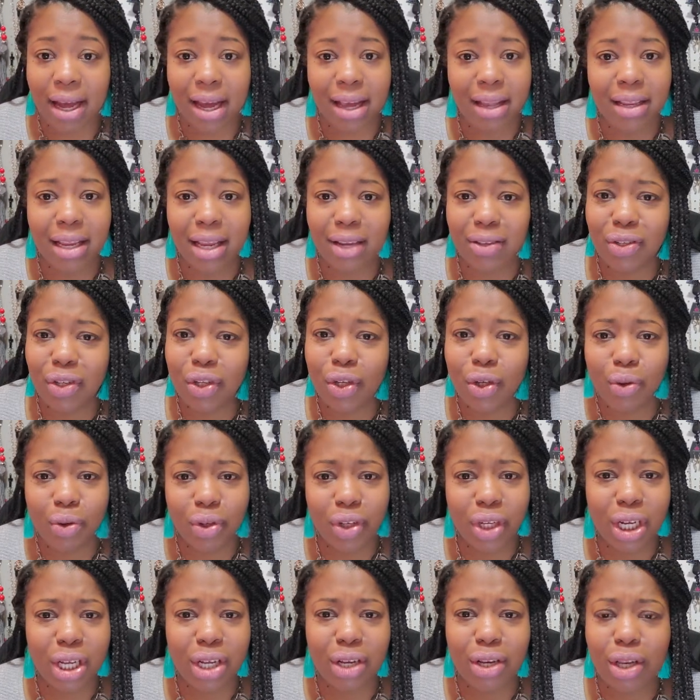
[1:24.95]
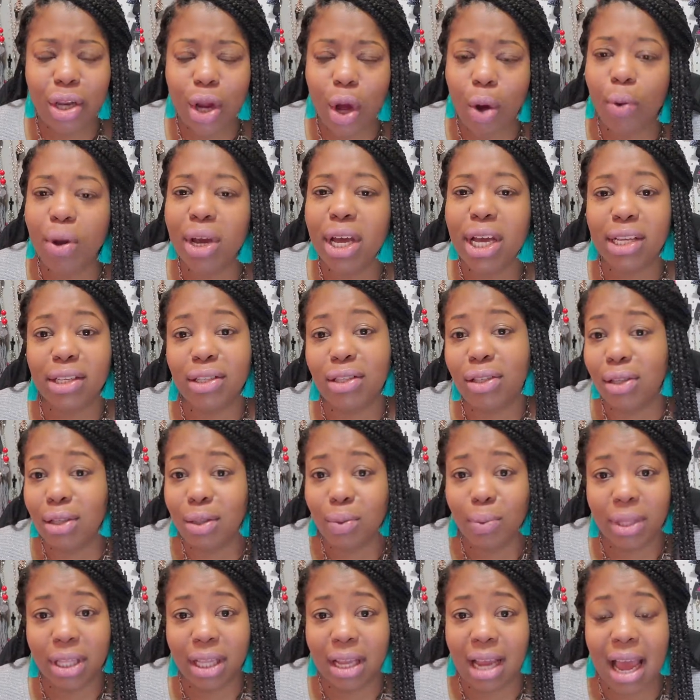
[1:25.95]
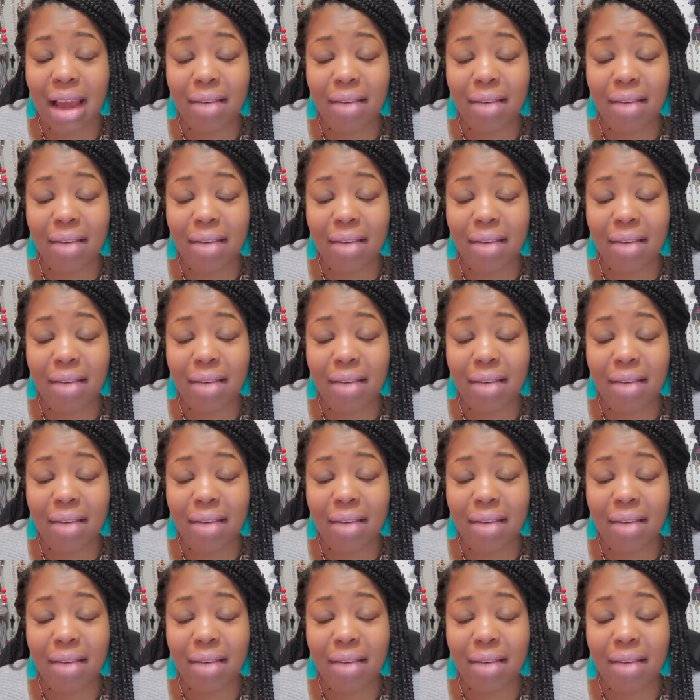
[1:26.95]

and there's usually no issues with it.